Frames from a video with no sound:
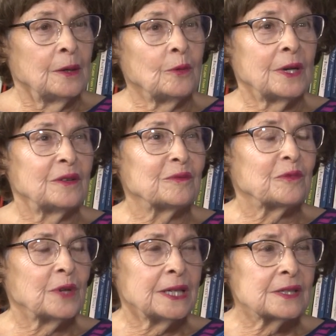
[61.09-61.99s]
Well,
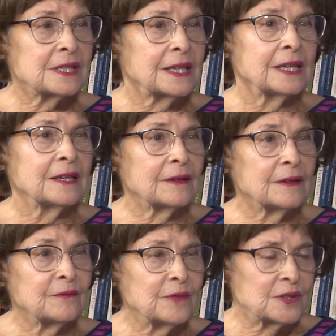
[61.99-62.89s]
Francie
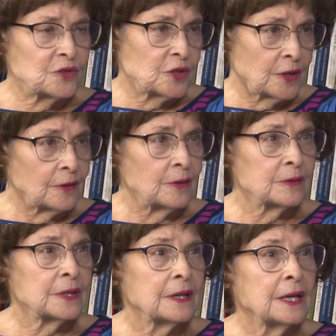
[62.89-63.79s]

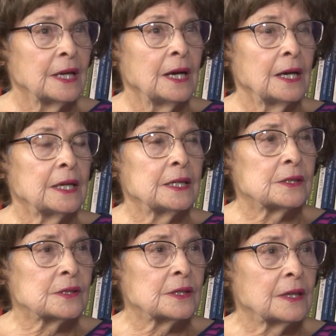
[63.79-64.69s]
Fitzgerald
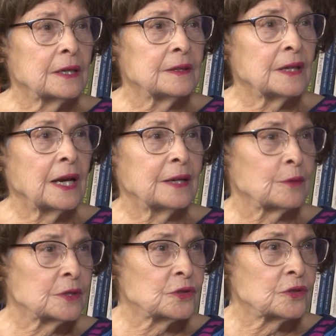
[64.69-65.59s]
is an
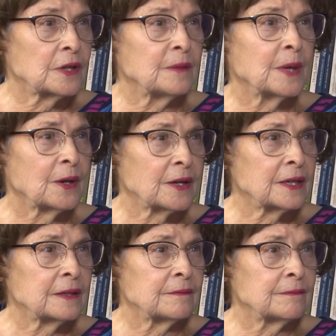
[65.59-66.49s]

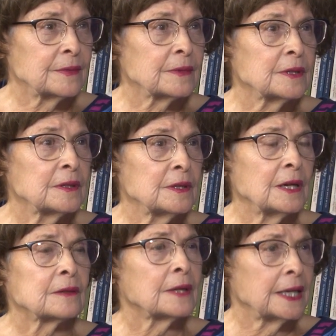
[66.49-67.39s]
Irish-American
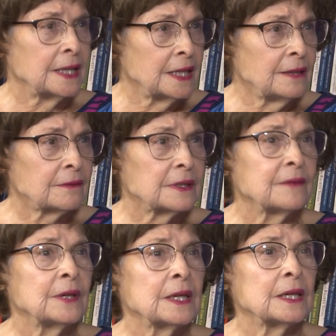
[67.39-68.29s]
young lady
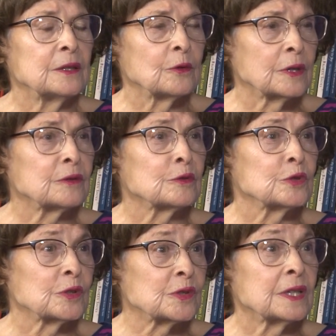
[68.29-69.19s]
living in Newark, New
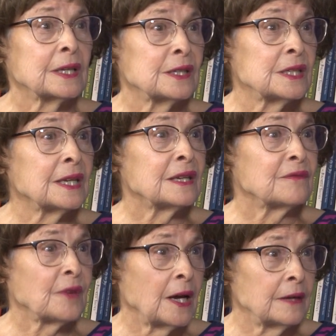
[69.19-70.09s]
Jersey in
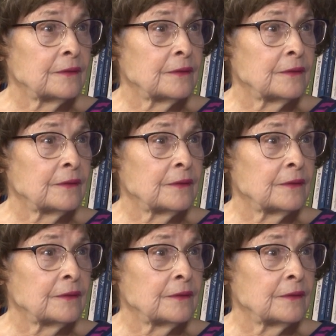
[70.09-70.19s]
1885.